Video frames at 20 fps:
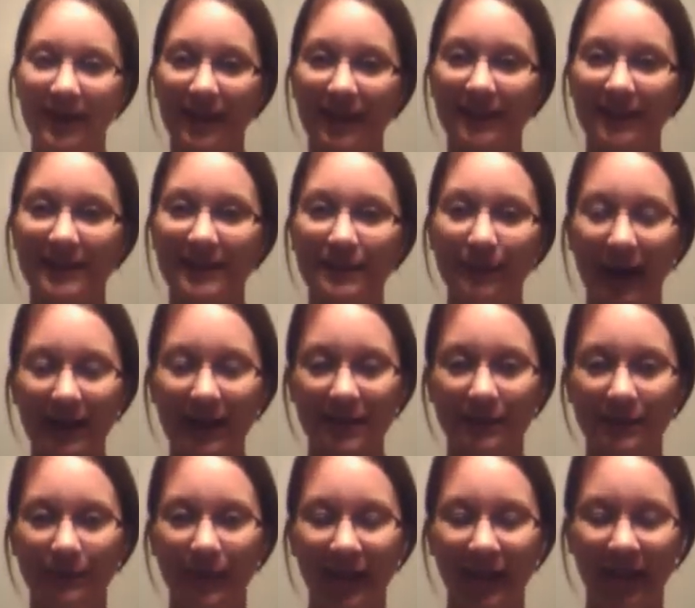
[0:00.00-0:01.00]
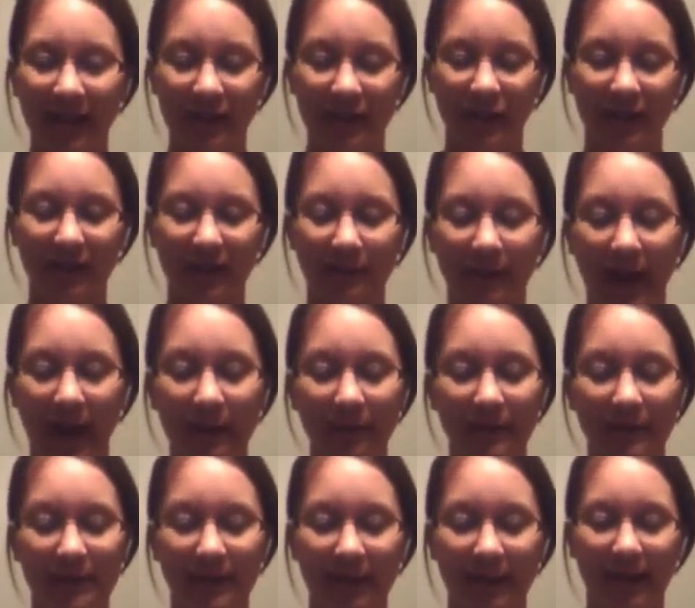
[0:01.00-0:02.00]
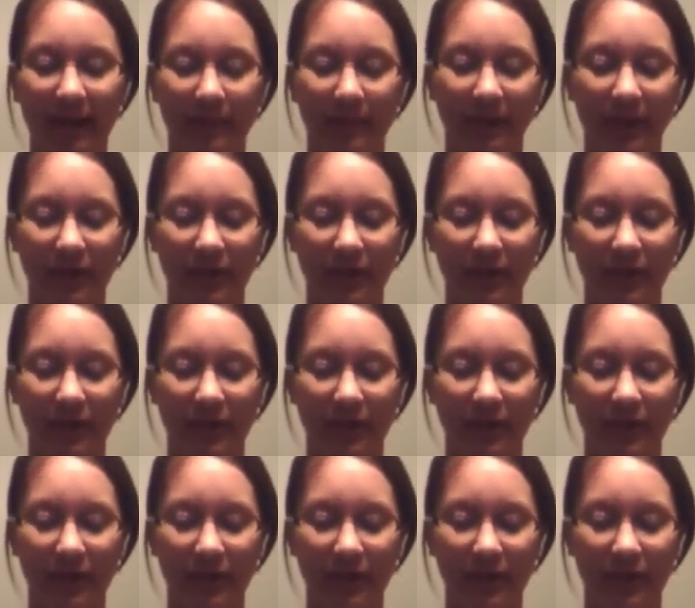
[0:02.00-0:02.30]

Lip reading: This past spring, I joined a Bible study at my